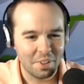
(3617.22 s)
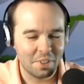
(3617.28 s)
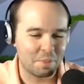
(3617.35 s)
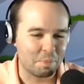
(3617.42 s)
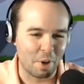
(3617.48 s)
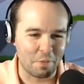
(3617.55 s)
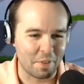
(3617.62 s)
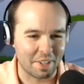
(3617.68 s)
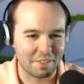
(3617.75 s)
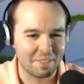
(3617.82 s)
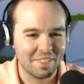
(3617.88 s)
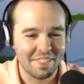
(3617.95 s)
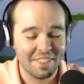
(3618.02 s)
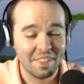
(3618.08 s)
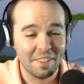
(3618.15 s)
Perfect.
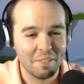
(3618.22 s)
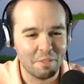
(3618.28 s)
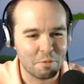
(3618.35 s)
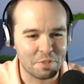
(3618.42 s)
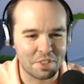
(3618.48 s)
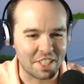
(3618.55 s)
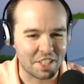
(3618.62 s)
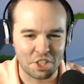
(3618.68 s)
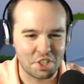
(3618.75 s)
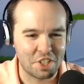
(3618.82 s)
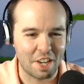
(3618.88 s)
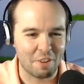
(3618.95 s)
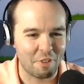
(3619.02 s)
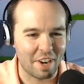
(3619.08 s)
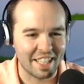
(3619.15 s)
Just
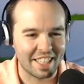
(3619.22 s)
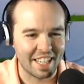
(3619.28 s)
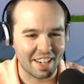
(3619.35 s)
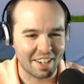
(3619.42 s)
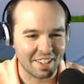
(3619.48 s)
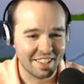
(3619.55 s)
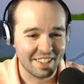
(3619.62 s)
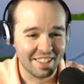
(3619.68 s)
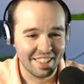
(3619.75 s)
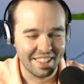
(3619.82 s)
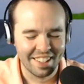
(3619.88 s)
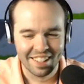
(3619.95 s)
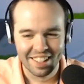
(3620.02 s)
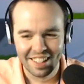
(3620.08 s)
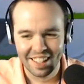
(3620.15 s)
stay right there.
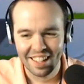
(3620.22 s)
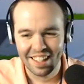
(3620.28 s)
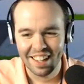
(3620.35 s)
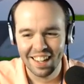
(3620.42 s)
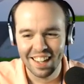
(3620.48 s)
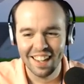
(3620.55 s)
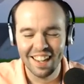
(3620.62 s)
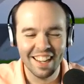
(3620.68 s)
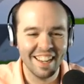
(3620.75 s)
Fuck you.